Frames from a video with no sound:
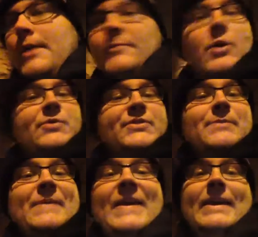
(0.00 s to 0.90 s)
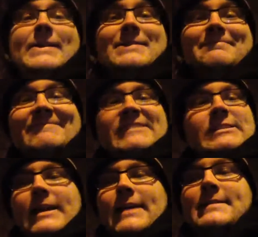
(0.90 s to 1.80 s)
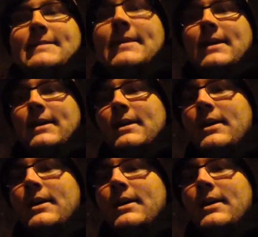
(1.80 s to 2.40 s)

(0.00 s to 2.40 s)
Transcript: I'm going to LP it. Yes,